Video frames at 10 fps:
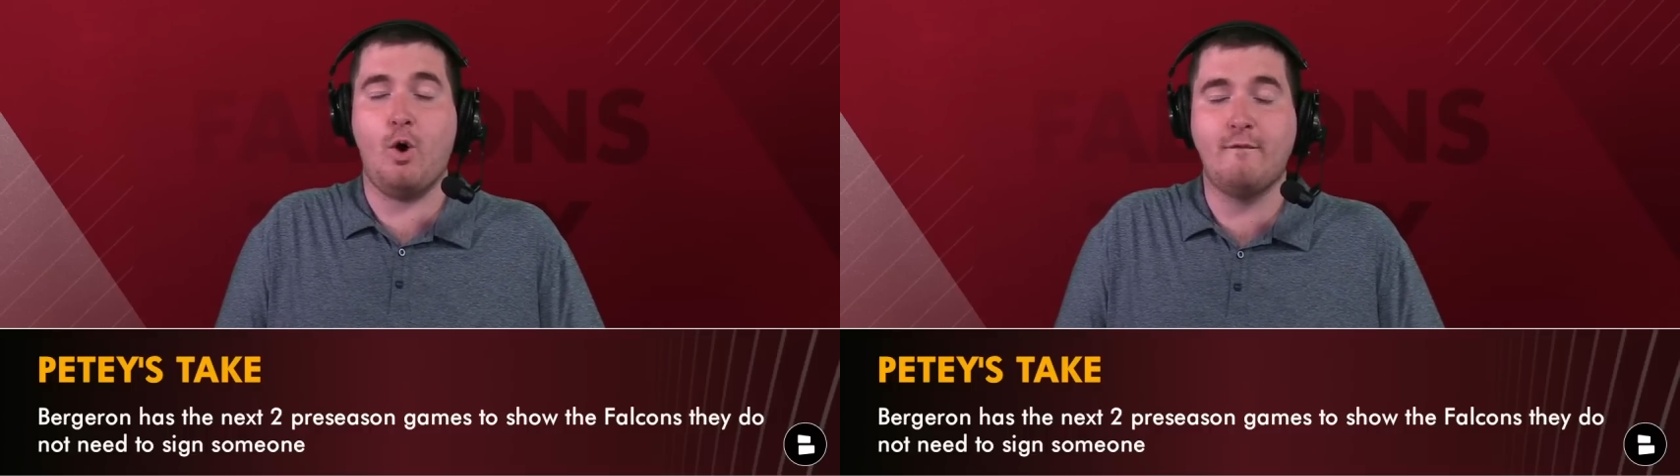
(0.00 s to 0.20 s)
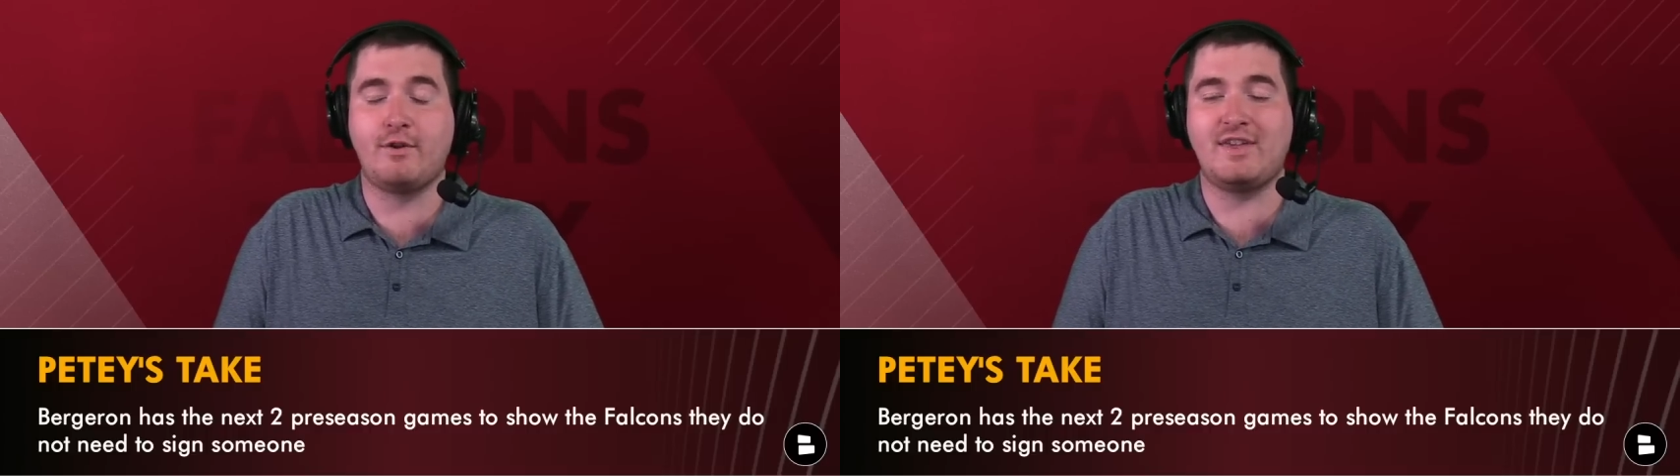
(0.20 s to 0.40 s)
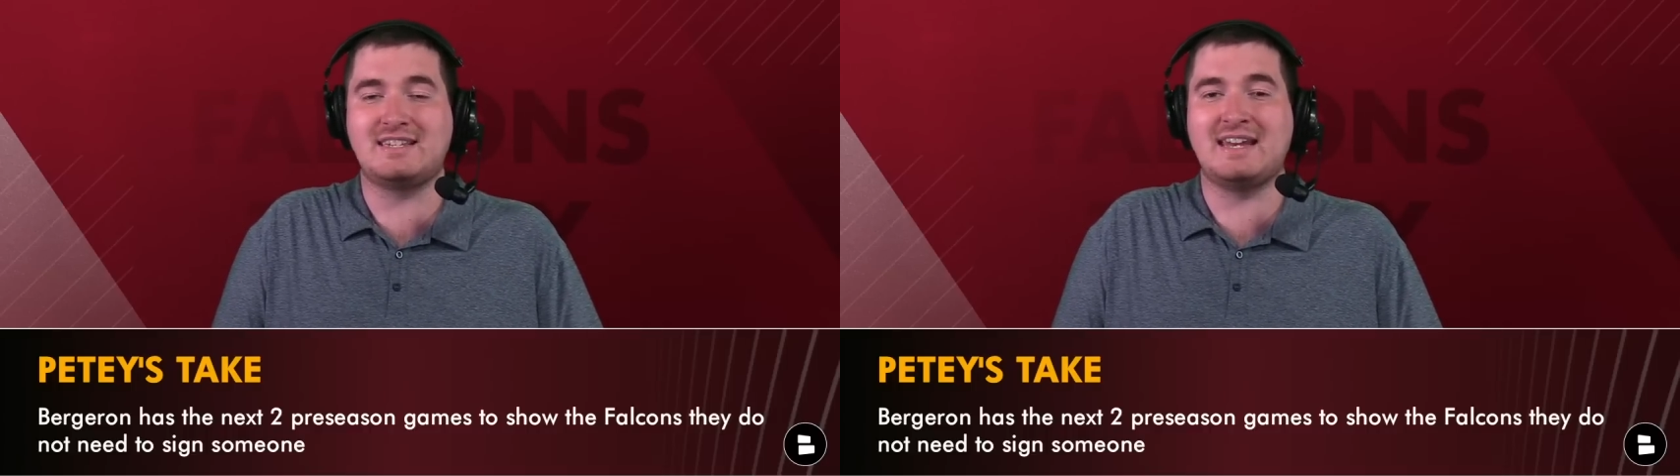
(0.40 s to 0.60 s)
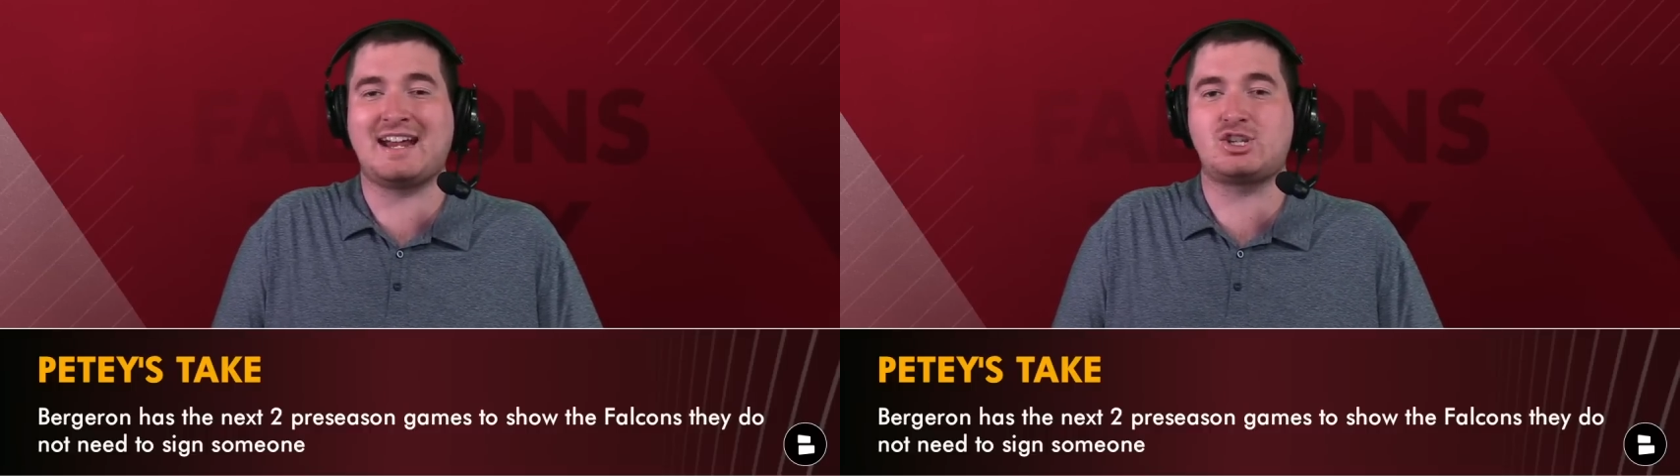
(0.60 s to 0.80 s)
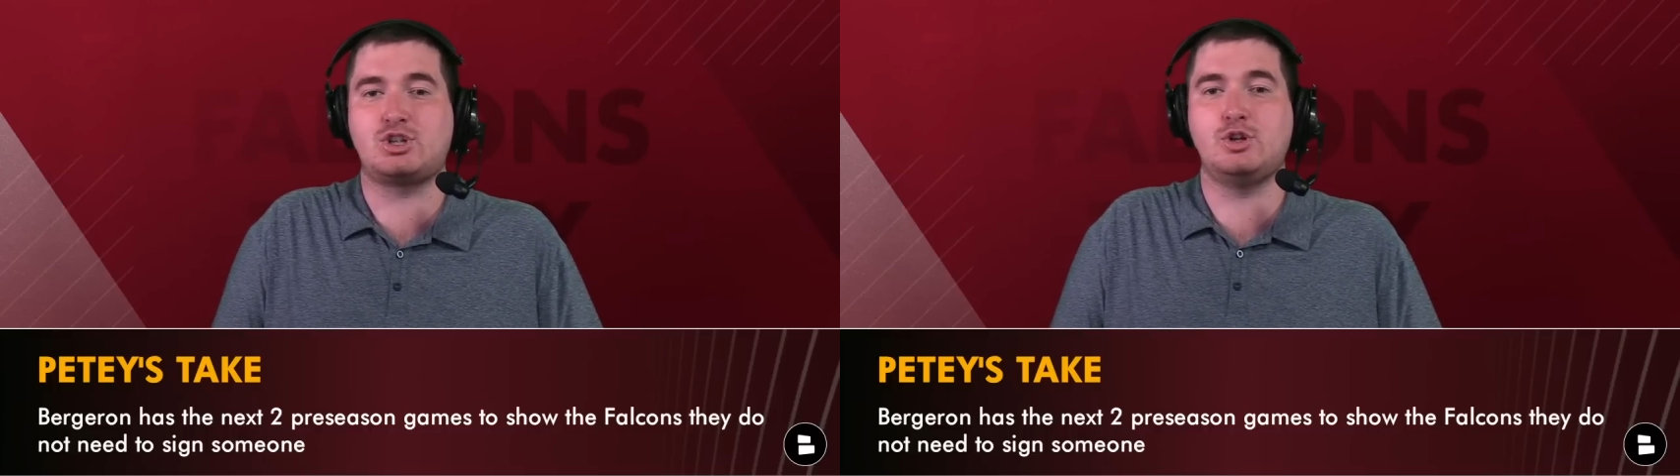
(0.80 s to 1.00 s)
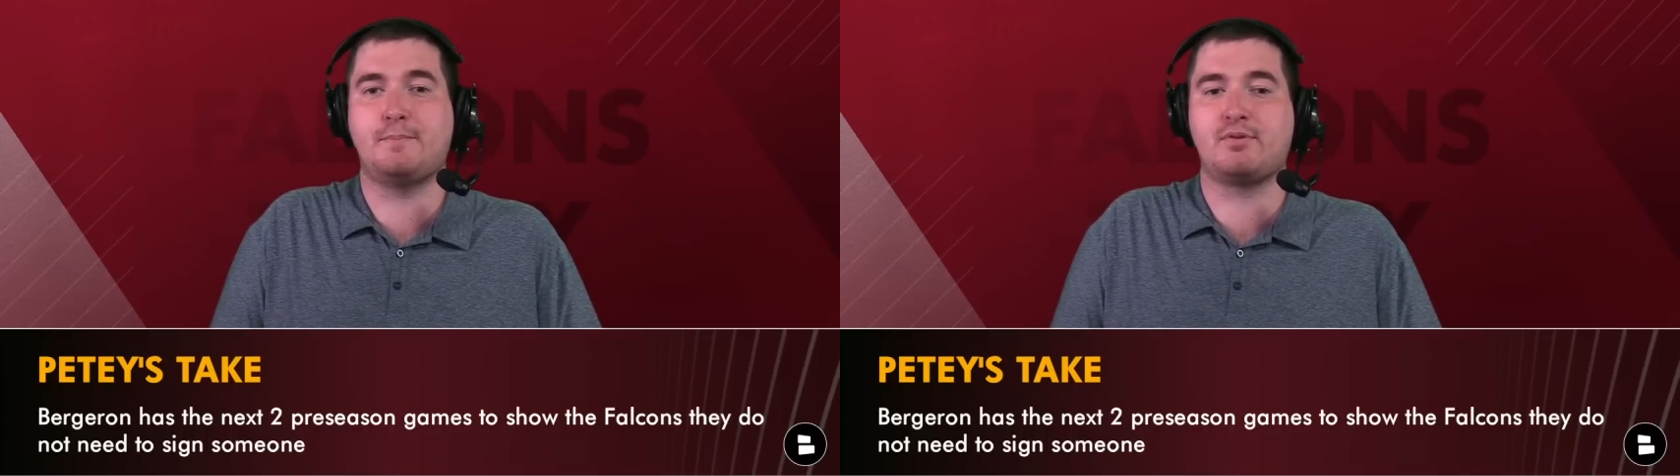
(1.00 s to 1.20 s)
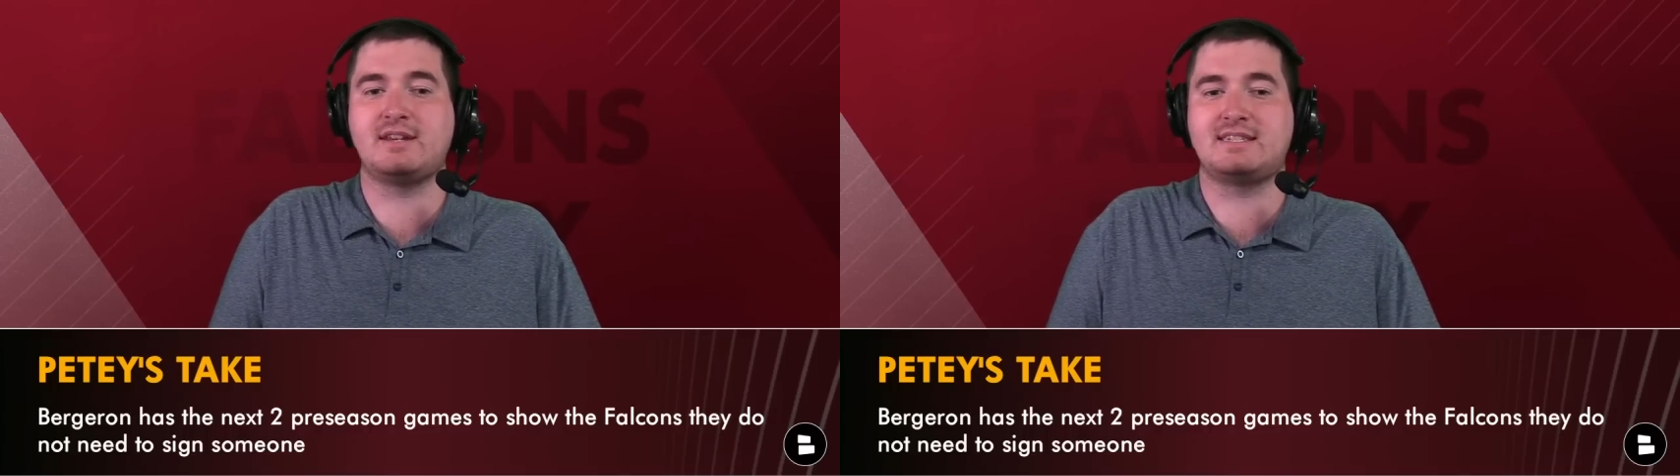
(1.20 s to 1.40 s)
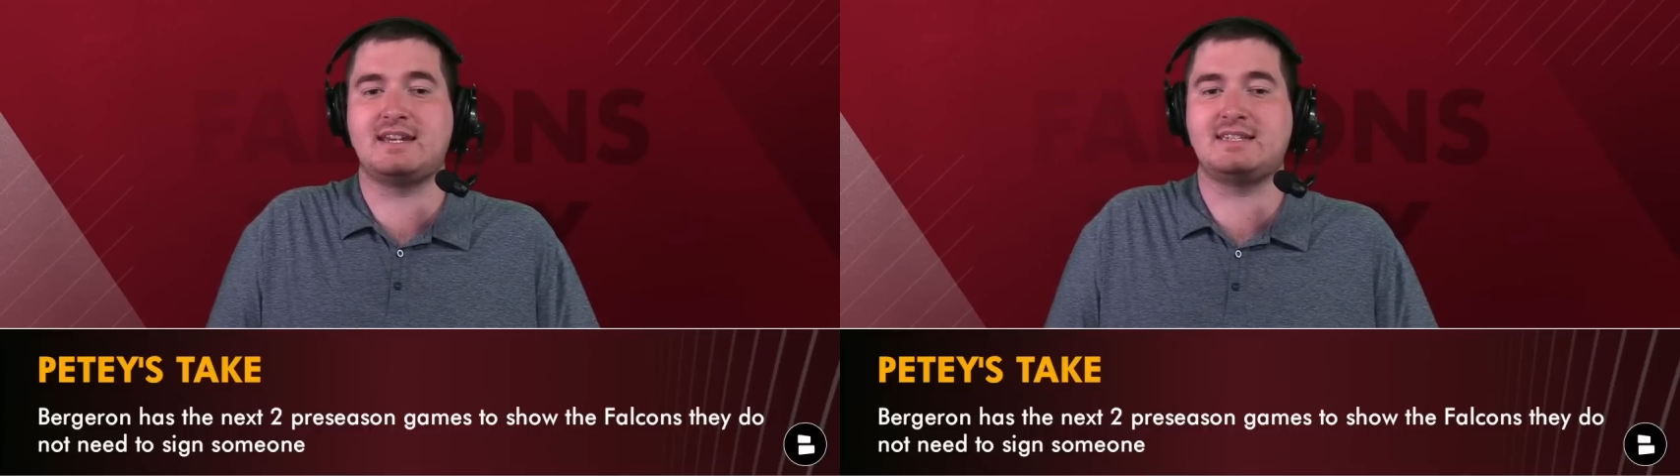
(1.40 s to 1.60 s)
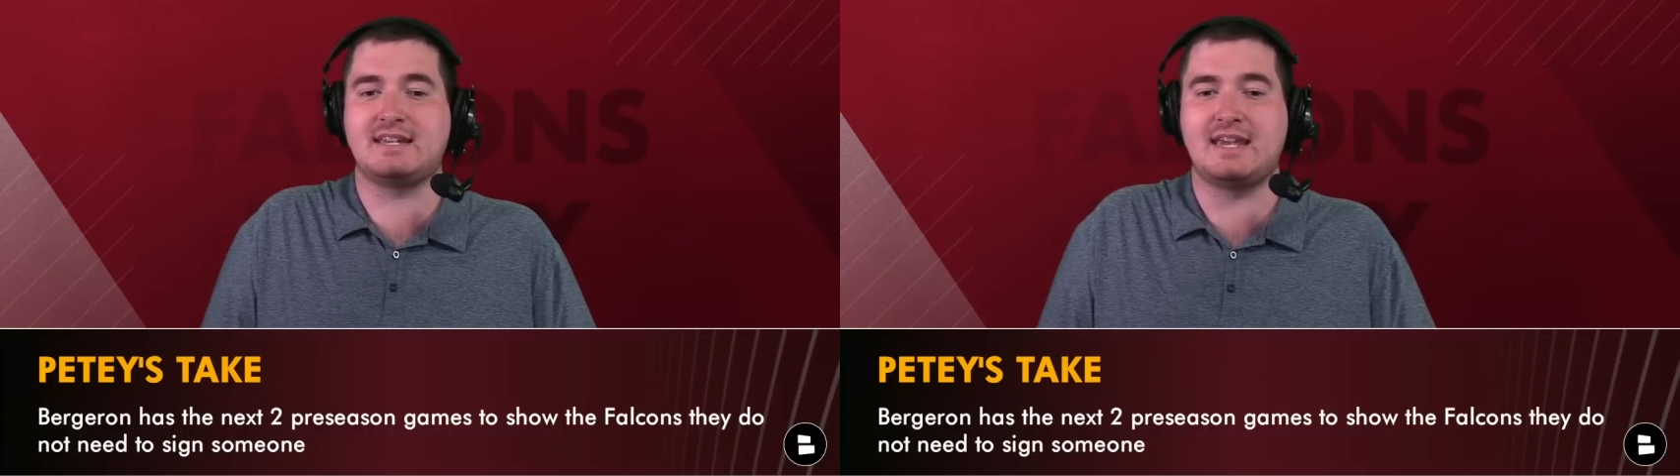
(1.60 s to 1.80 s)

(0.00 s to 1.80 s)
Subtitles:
over these next two preseason